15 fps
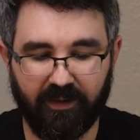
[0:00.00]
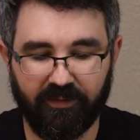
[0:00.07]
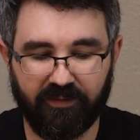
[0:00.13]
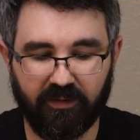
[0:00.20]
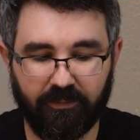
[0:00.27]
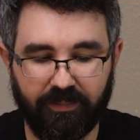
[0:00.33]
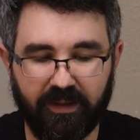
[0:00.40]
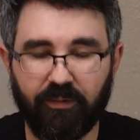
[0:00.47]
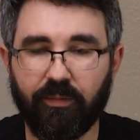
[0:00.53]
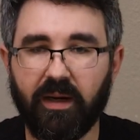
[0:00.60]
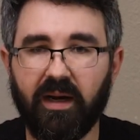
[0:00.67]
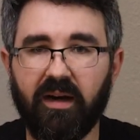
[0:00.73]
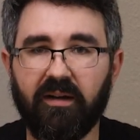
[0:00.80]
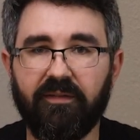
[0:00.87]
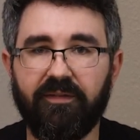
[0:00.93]
So
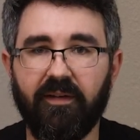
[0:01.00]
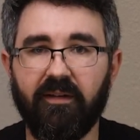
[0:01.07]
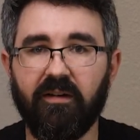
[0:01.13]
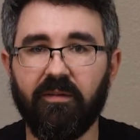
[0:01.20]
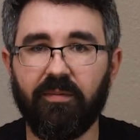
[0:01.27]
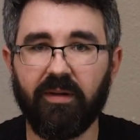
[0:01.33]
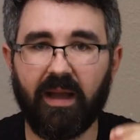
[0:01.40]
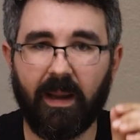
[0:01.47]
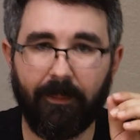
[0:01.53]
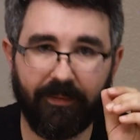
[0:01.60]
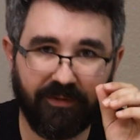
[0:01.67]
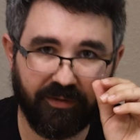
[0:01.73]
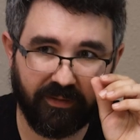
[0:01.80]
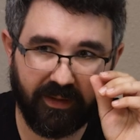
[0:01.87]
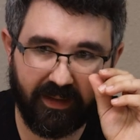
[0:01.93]
beware of variable
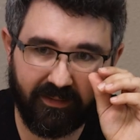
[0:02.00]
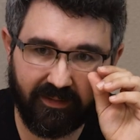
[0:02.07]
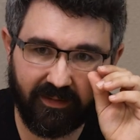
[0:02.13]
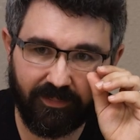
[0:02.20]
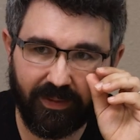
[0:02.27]
aperture lenses,